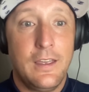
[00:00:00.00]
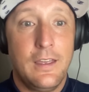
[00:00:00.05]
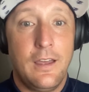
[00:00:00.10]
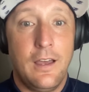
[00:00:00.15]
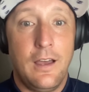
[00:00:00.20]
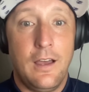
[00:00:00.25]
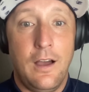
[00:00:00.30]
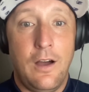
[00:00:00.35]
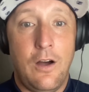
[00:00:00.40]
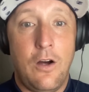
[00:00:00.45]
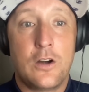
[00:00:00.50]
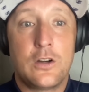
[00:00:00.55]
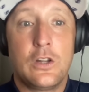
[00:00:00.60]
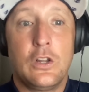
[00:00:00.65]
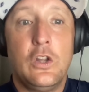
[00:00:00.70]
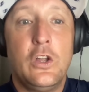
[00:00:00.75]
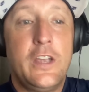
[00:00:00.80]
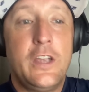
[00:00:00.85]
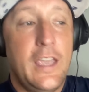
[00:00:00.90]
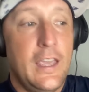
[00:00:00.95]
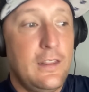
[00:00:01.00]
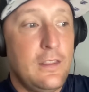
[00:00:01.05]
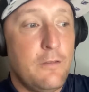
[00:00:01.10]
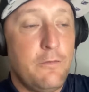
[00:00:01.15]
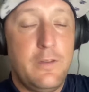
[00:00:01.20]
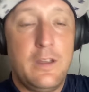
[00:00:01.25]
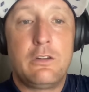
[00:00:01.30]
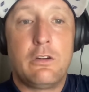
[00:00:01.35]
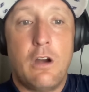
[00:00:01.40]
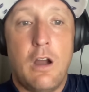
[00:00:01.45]
Hard to look at the
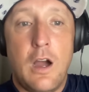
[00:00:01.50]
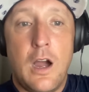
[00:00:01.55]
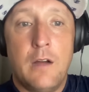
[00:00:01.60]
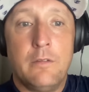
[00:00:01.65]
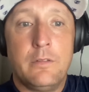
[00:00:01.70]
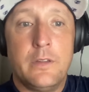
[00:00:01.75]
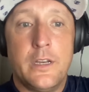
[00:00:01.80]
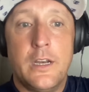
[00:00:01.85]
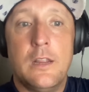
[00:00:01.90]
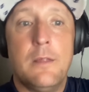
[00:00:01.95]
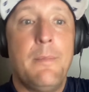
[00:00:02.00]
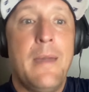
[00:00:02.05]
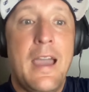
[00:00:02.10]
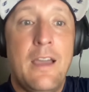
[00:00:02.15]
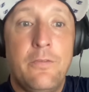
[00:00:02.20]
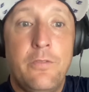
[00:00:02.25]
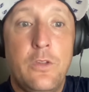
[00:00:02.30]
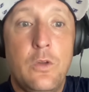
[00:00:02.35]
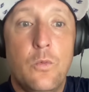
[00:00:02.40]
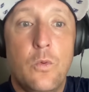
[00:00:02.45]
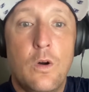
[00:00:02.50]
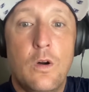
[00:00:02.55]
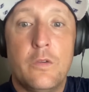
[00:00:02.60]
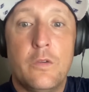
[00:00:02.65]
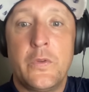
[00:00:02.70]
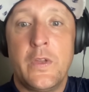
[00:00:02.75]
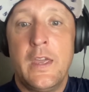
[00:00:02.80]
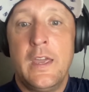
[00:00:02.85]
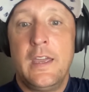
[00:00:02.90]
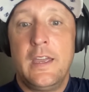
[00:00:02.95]
Victor Hovland and the Matthew Wolf
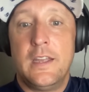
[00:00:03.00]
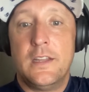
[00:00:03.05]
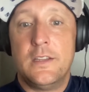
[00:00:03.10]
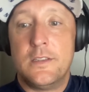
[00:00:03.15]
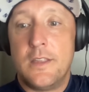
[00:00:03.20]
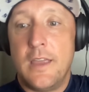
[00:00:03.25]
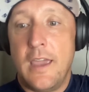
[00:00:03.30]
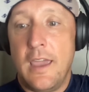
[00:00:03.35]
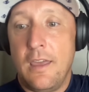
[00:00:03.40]
and